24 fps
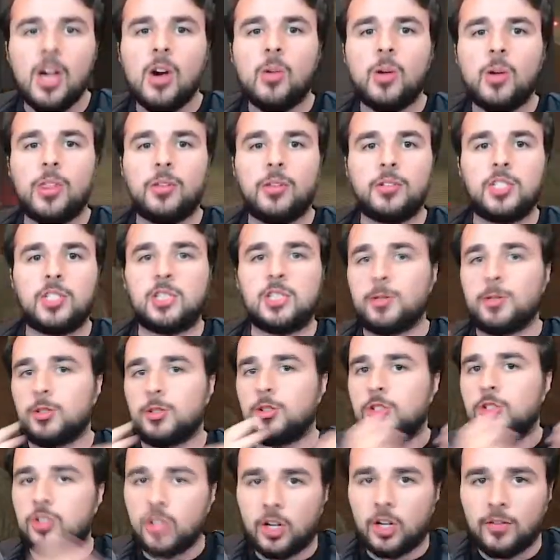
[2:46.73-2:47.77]
whether it's a special
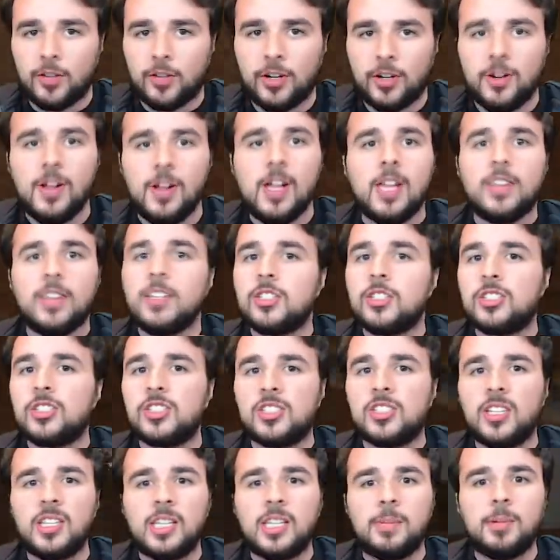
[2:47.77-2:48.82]
server. This is just
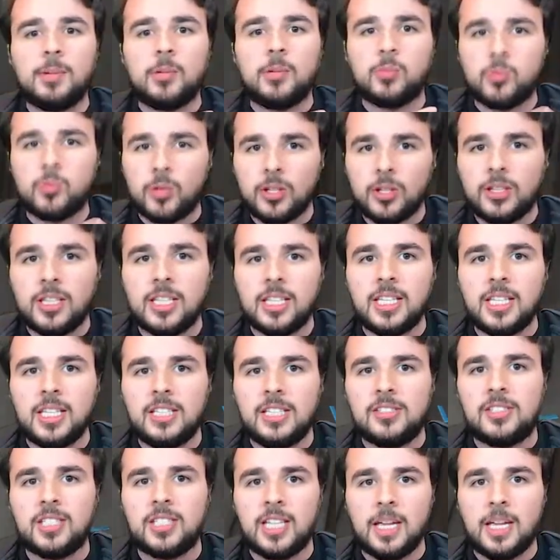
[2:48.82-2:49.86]
something that can be really
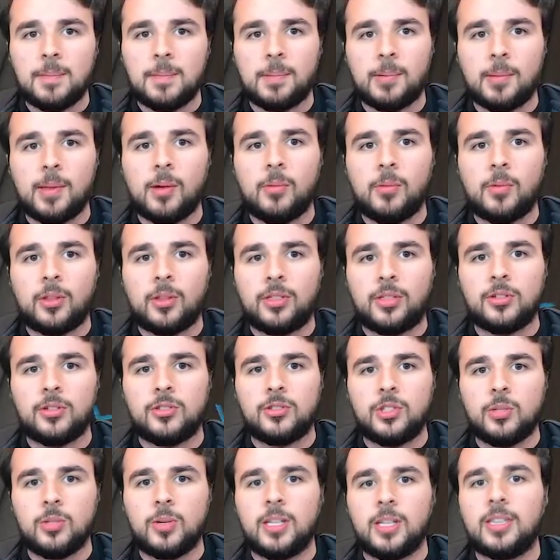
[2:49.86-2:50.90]
easily implemented what they're
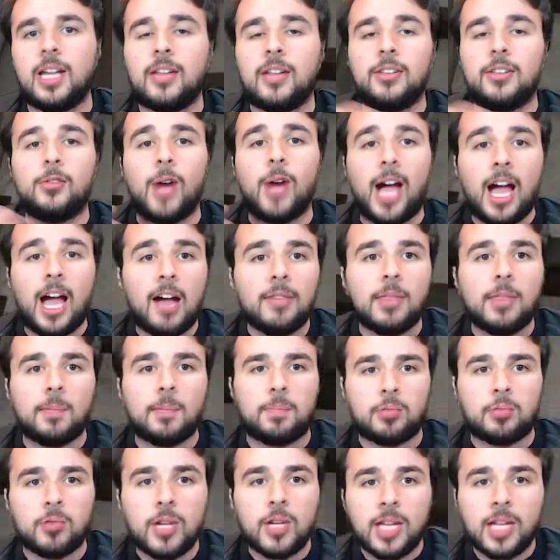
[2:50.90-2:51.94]
doing. Now, you have the
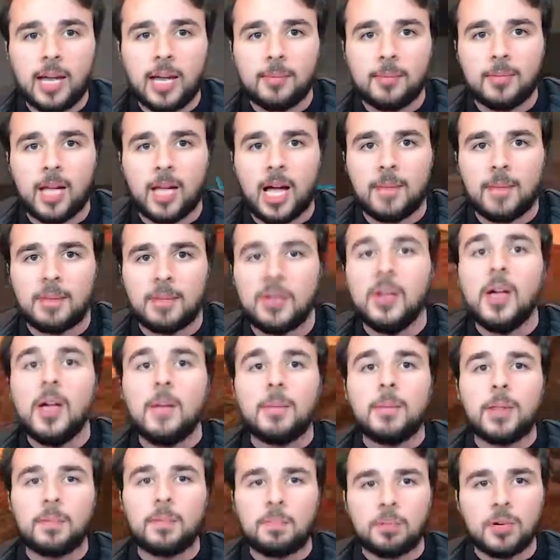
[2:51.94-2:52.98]
pre-game lobby,
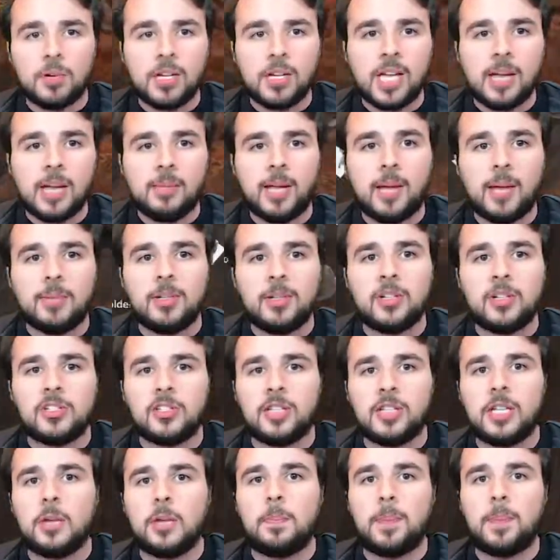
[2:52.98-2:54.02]
but the pre-game lobby doesn't
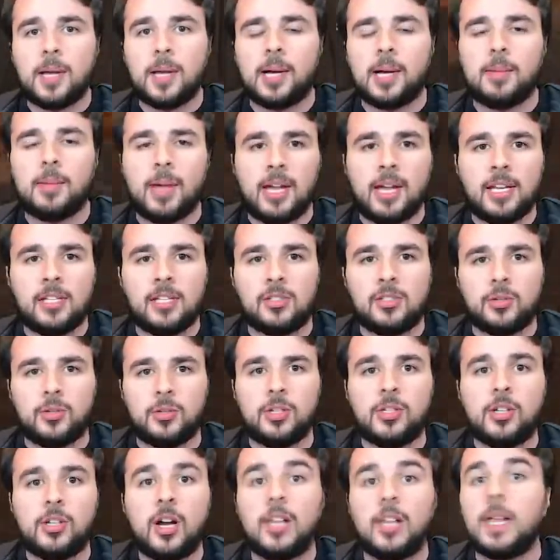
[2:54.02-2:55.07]
let you pick up any sort
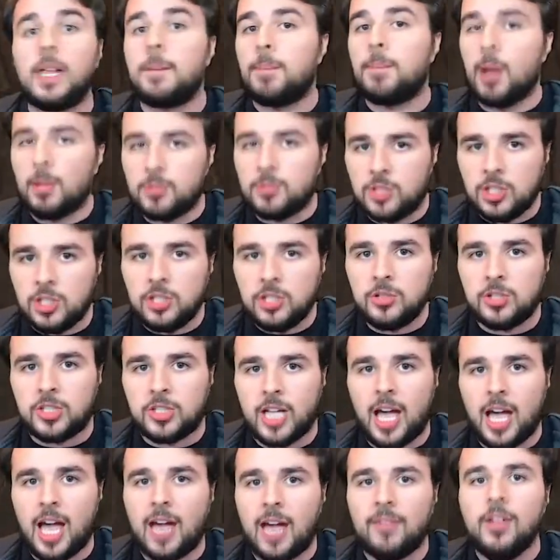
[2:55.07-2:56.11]
of gun like PUBG used to
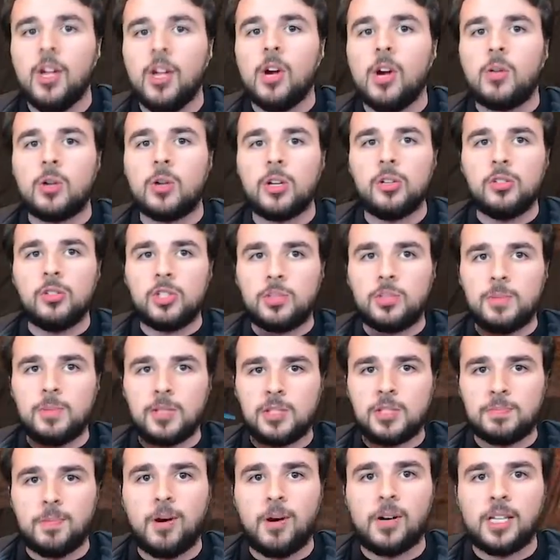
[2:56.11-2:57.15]
have, where you used to be
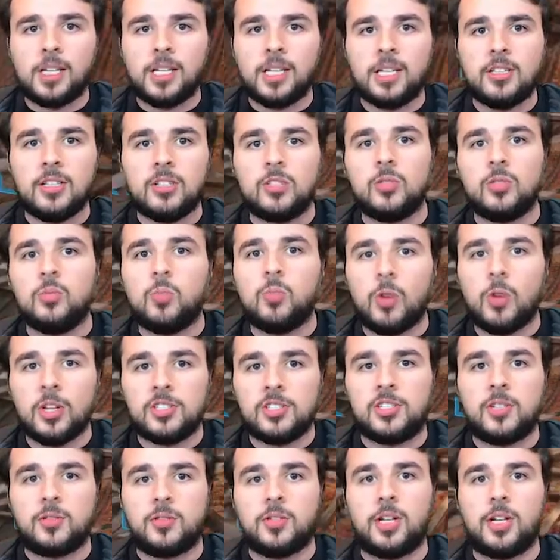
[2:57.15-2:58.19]
spawning into one
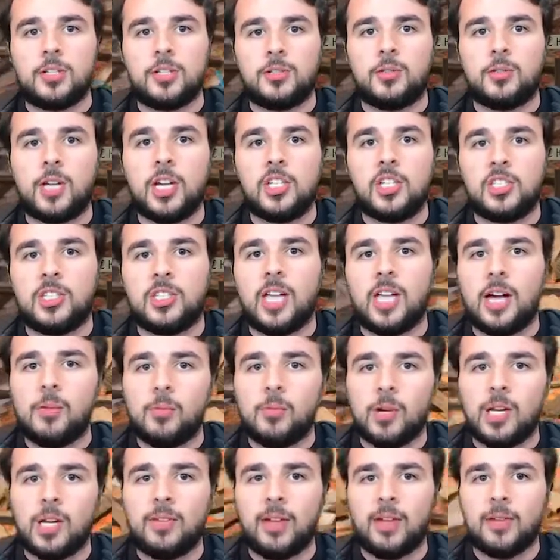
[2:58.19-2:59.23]
centralized location that had
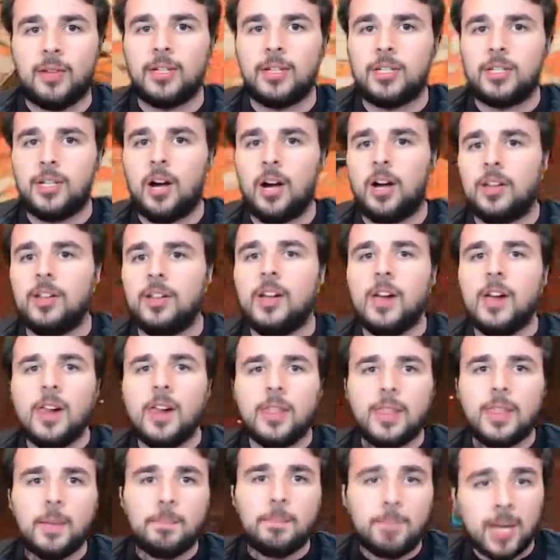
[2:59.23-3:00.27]
one of every gun.
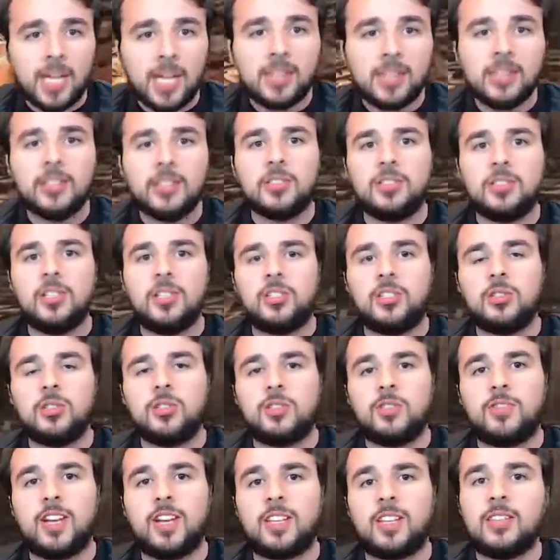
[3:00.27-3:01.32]
The big thing this leads to is
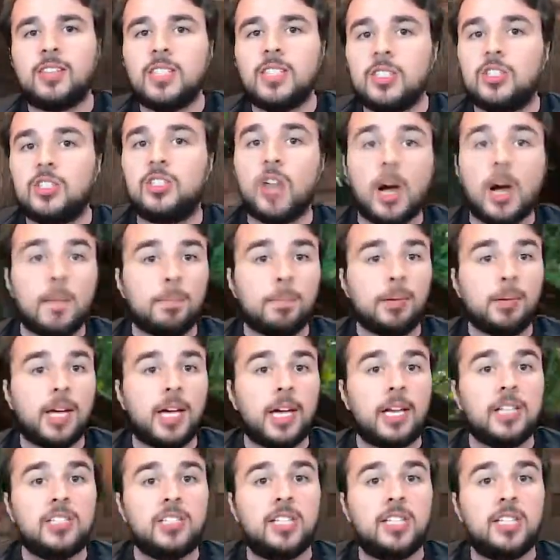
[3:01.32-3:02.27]
the fact that these gunplay is